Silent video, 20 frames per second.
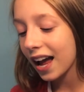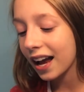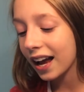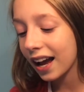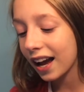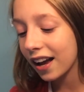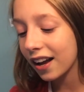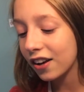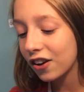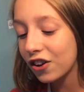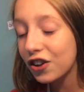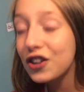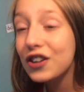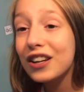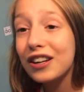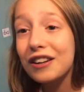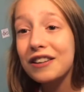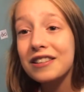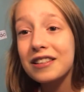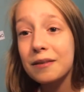And no, you
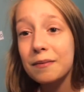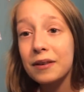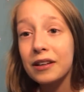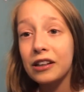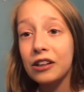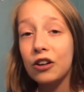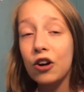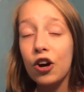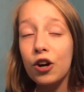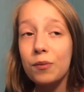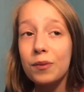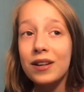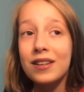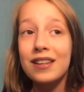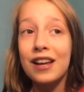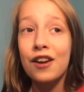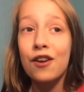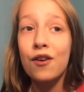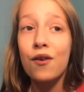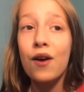cannot send me a card because
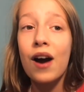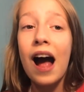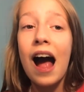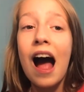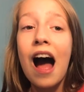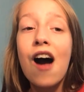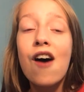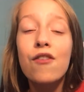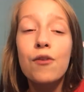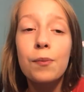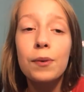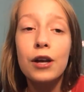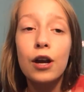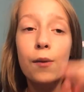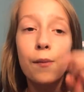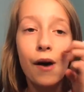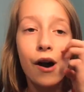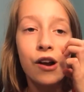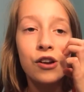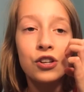I don't have a P.O.
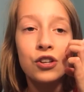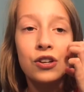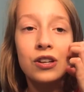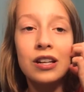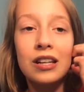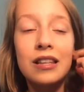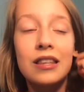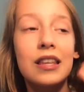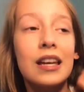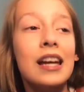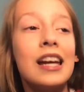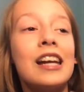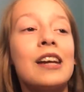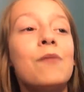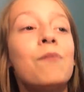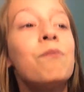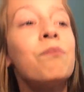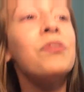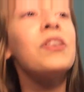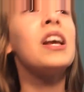box or
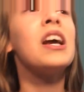anything.